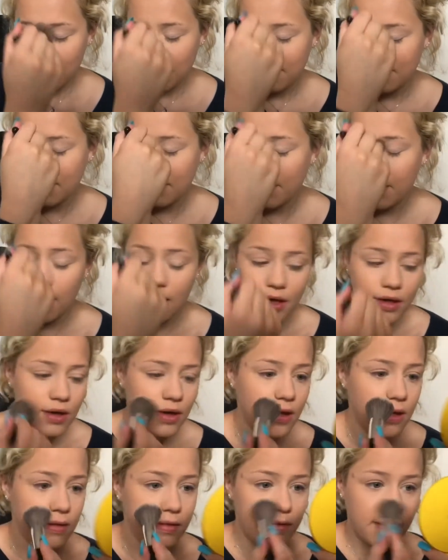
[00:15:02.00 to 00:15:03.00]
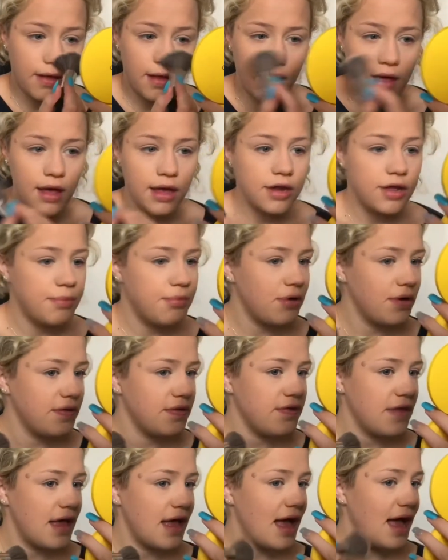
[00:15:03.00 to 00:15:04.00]
So I got a new
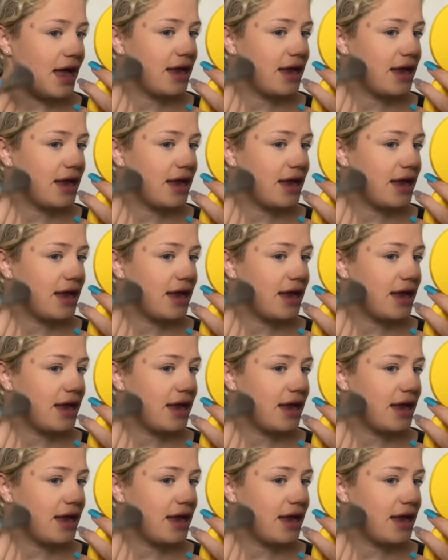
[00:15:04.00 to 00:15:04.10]
bronzer